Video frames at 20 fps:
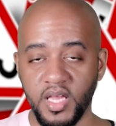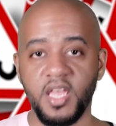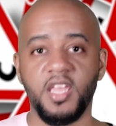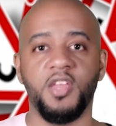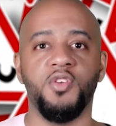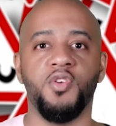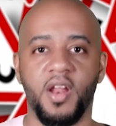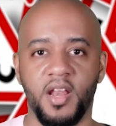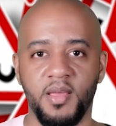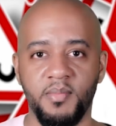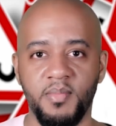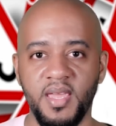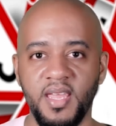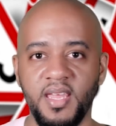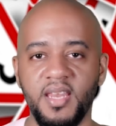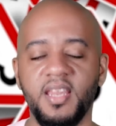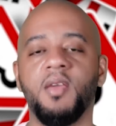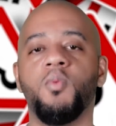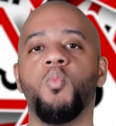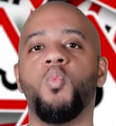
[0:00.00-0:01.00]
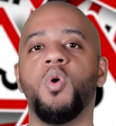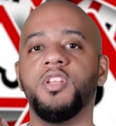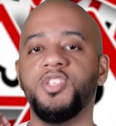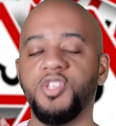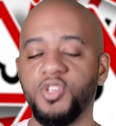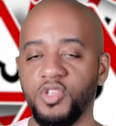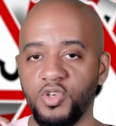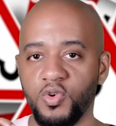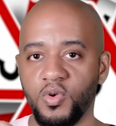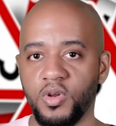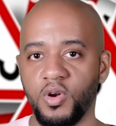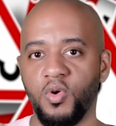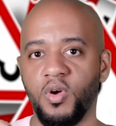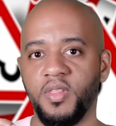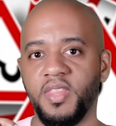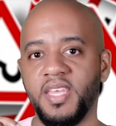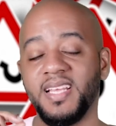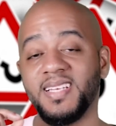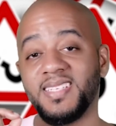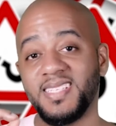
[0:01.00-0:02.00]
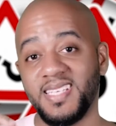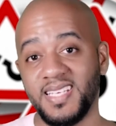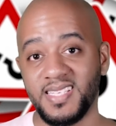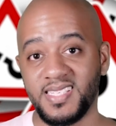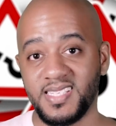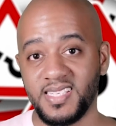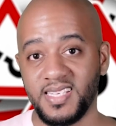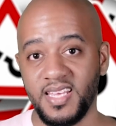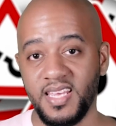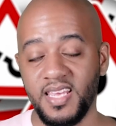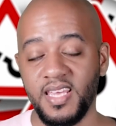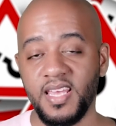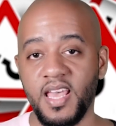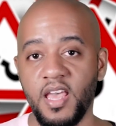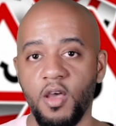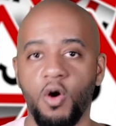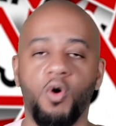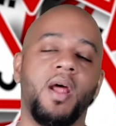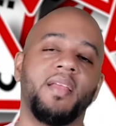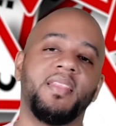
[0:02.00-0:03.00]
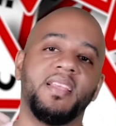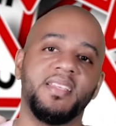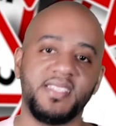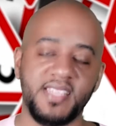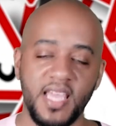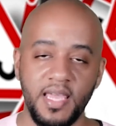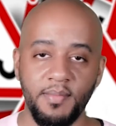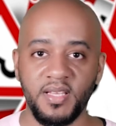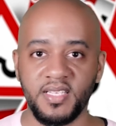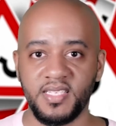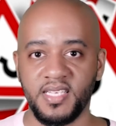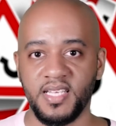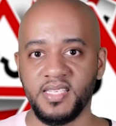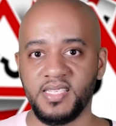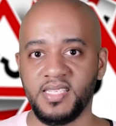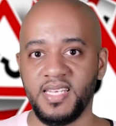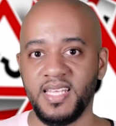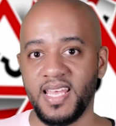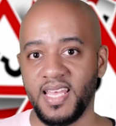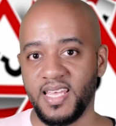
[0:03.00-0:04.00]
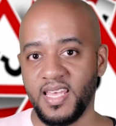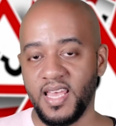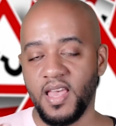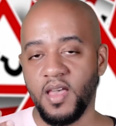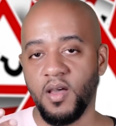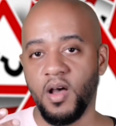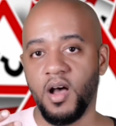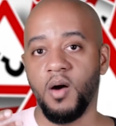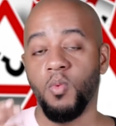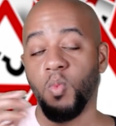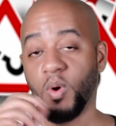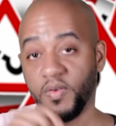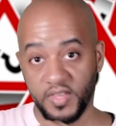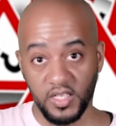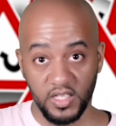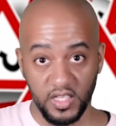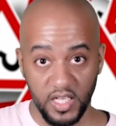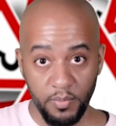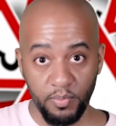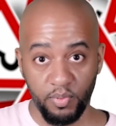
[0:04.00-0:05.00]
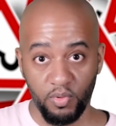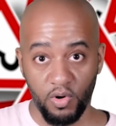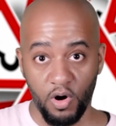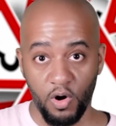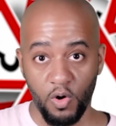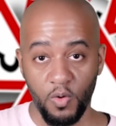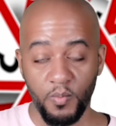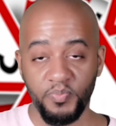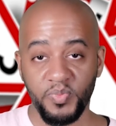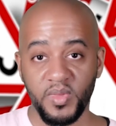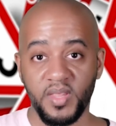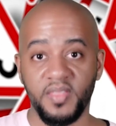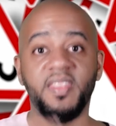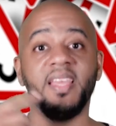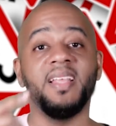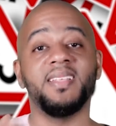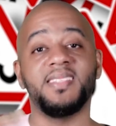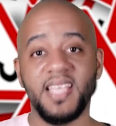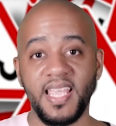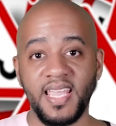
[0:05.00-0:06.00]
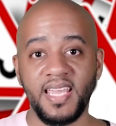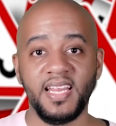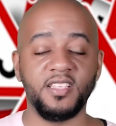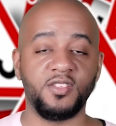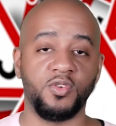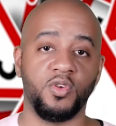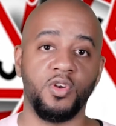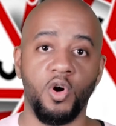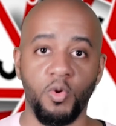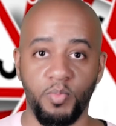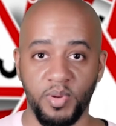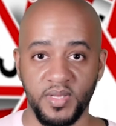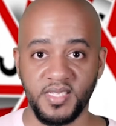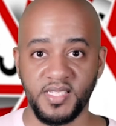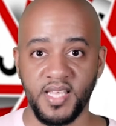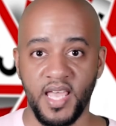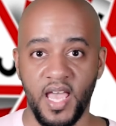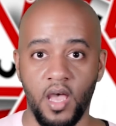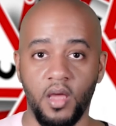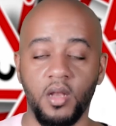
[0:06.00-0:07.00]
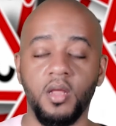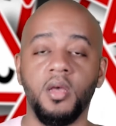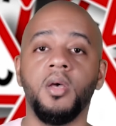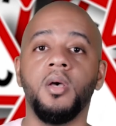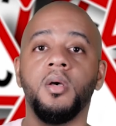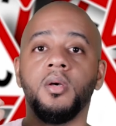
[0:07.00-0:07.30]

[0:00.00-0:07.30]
you know what I mean? And once you do it on the intensity or at the same intensity with the lip roll, then take it into an open sound.